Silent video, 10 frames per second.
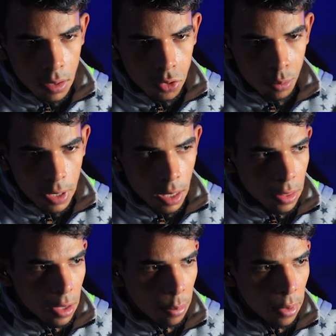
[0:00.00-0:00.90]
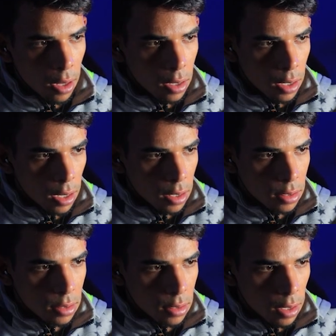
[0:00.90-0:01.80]
Duplicate the reply and
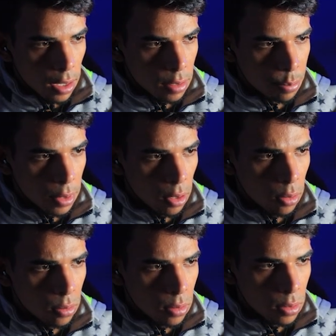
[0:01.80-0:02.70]
add it below.